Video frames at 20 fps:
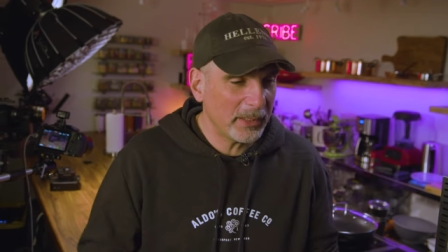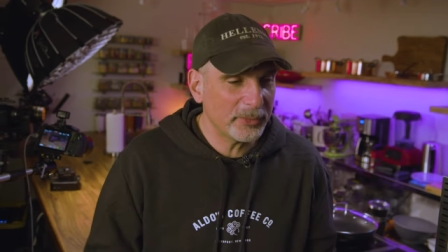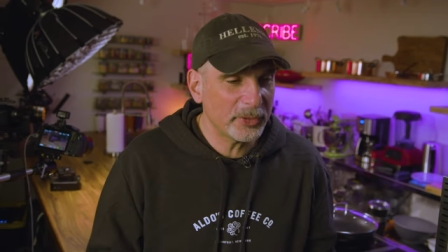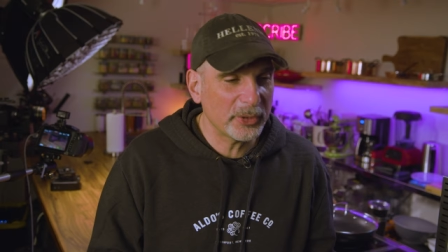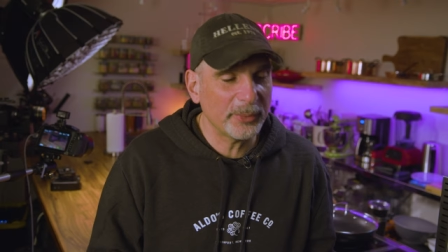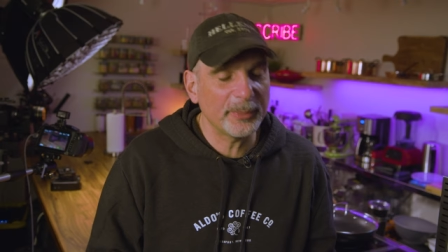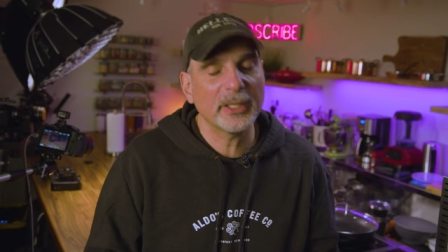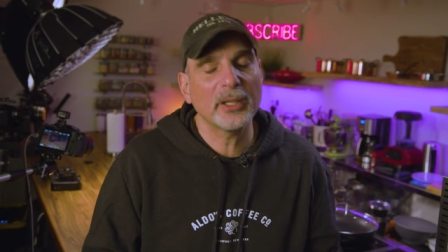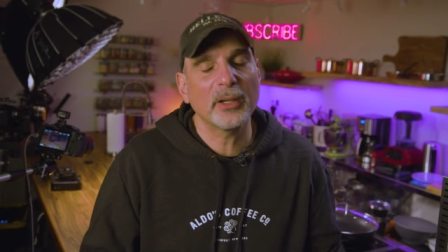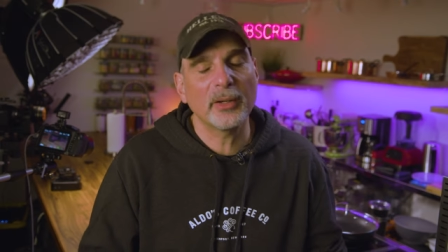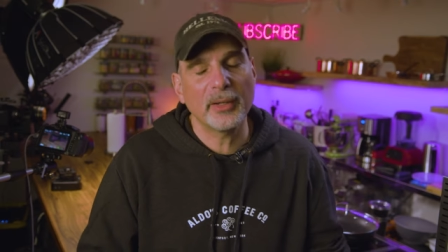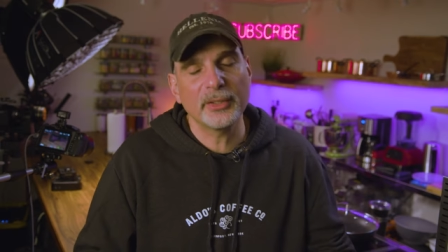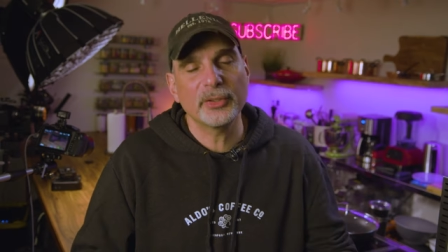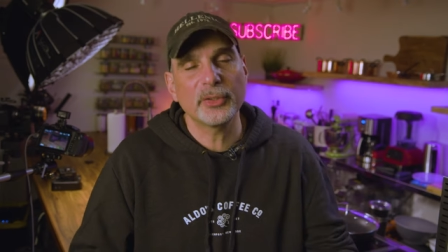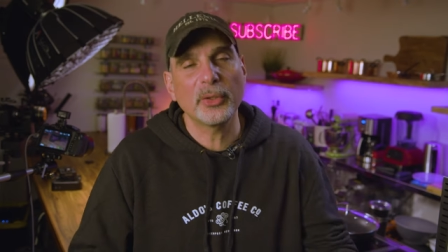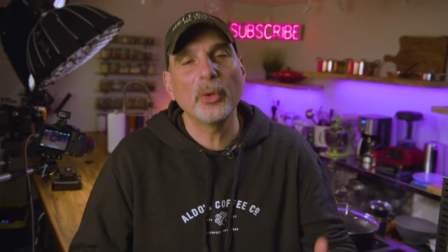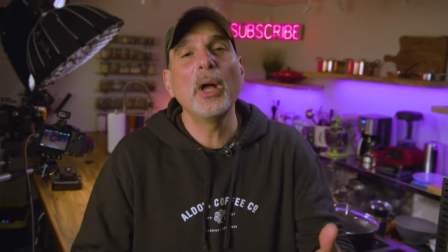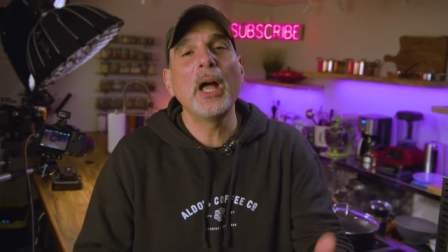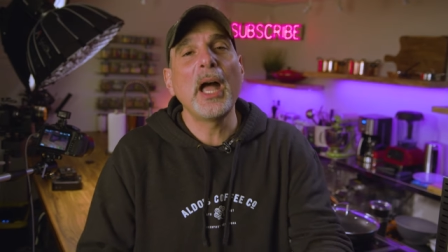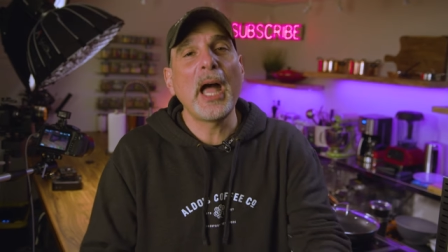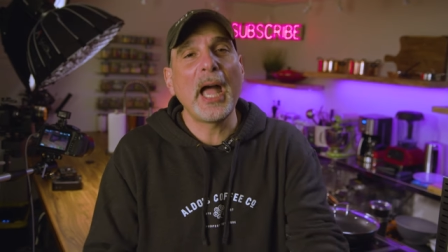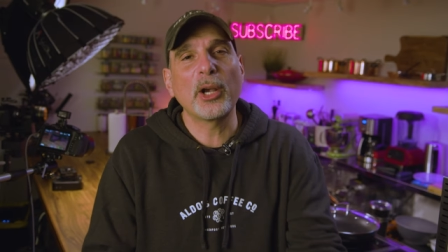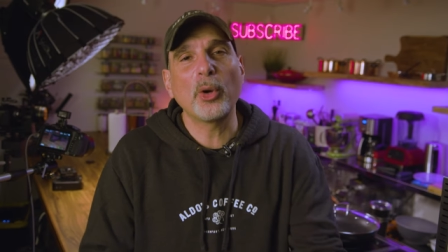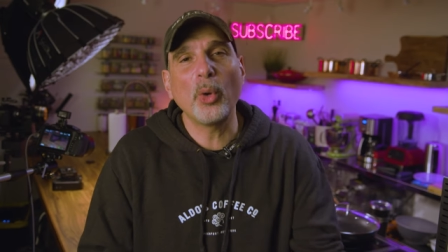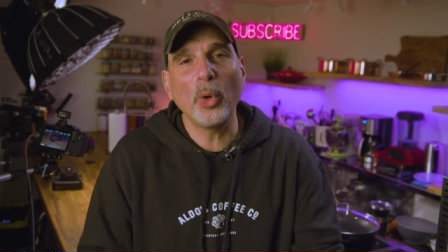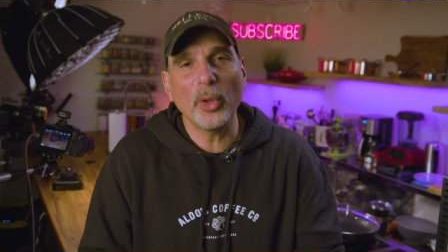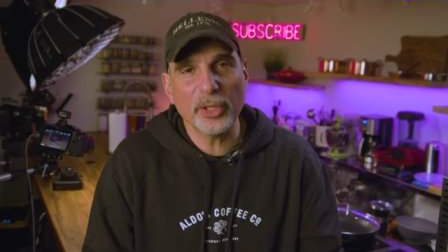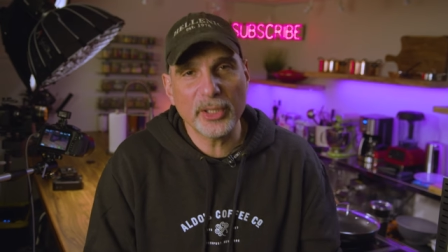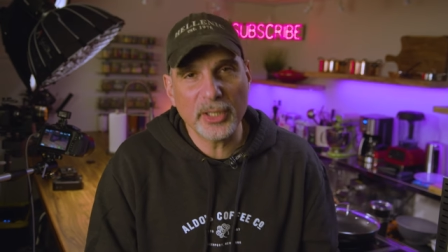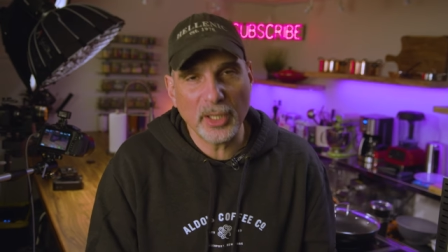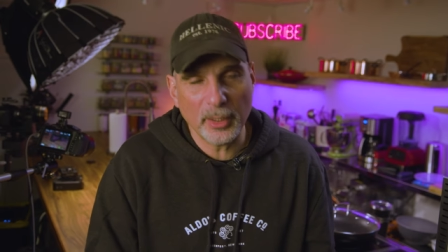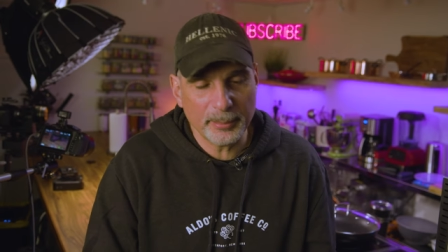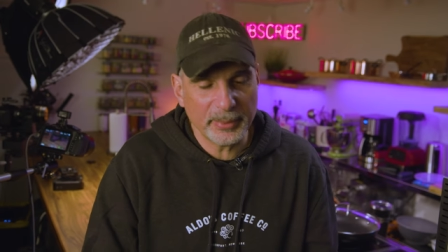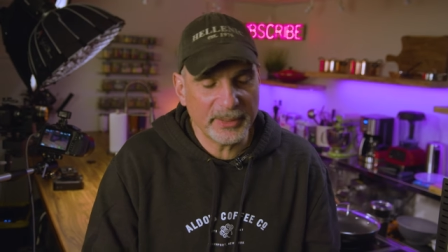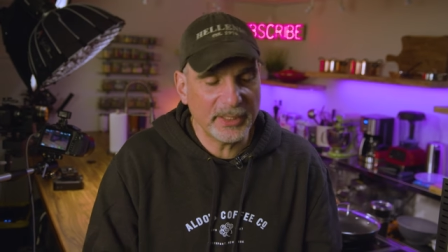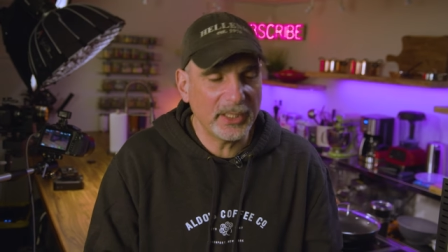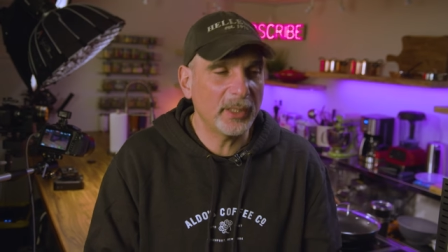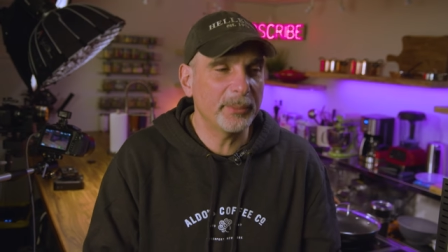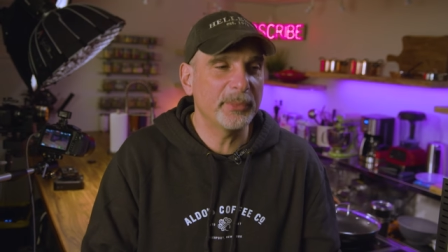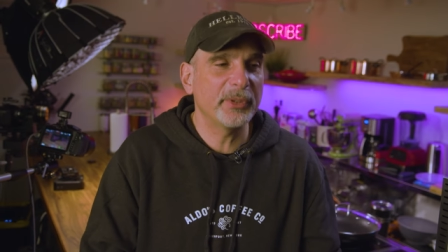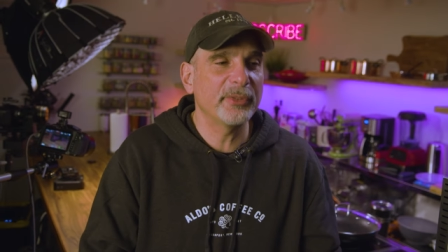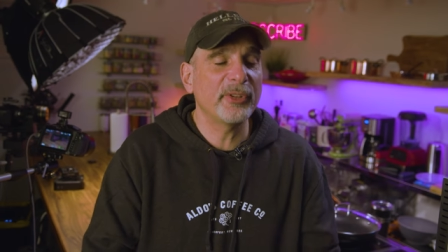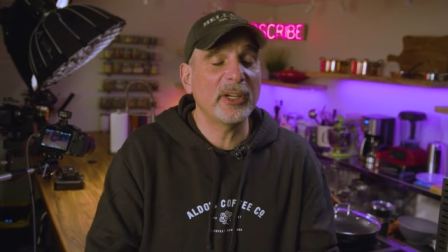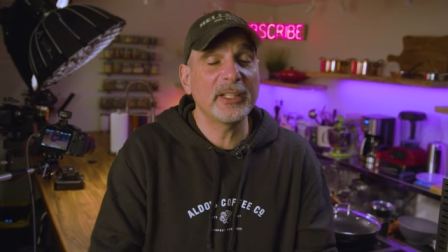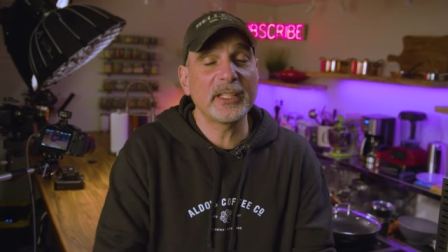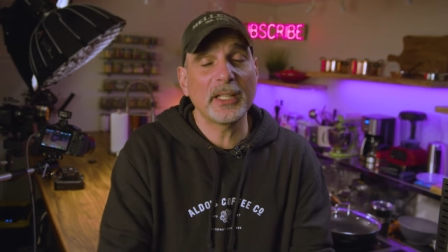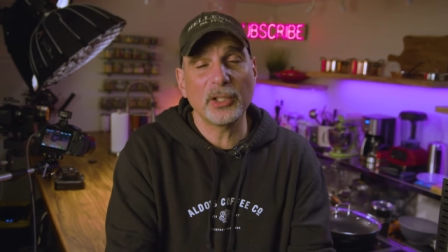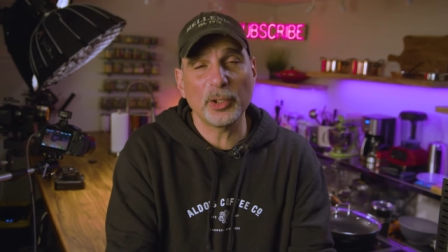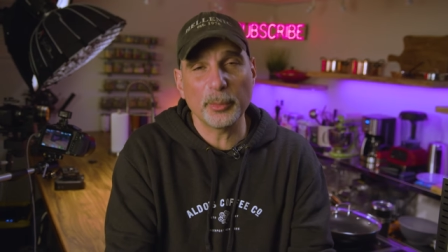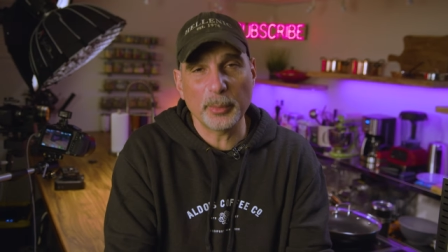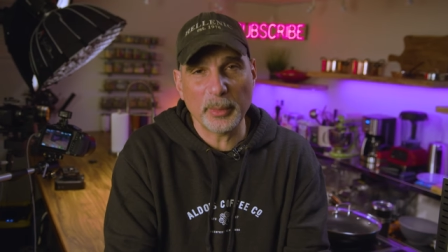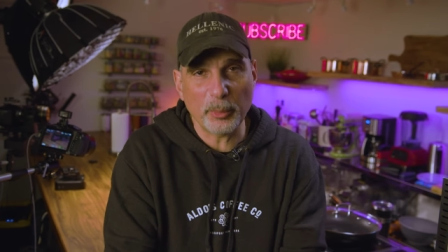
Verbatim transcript: And so I'm like, all right. So I call the company up to find out a little